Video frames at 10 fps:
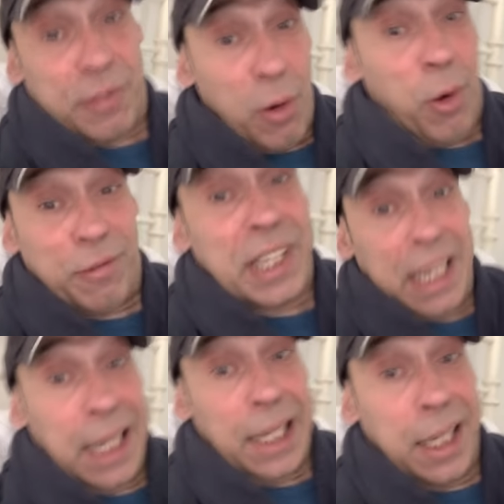of
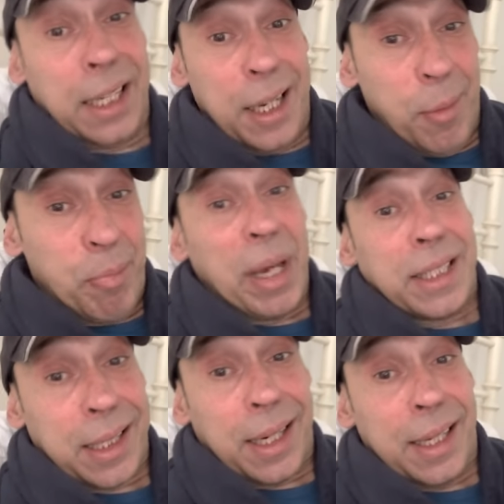killing,
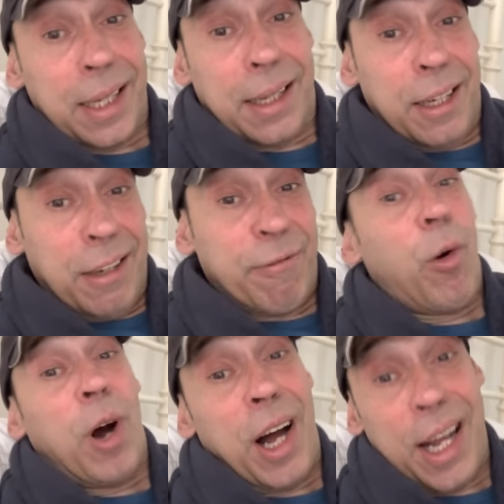basically
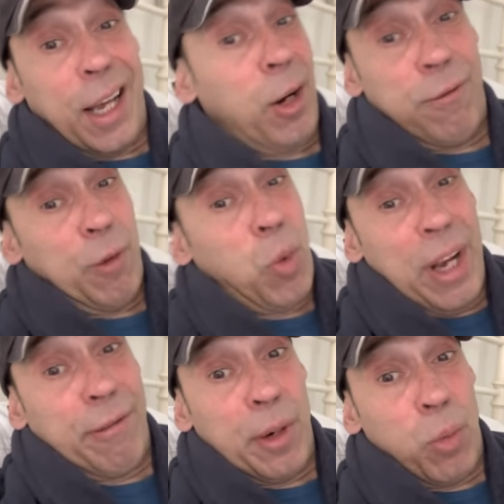for hire, for
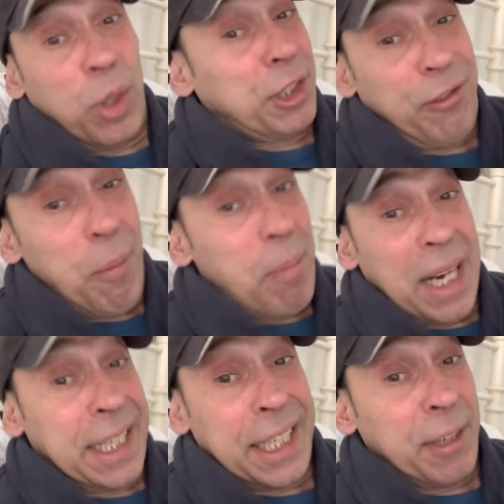whatever it was, for
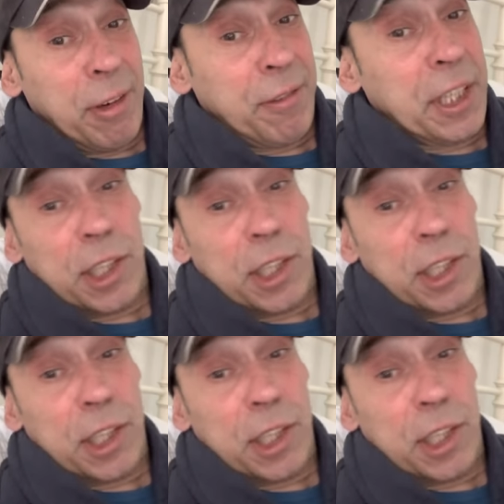money and everything,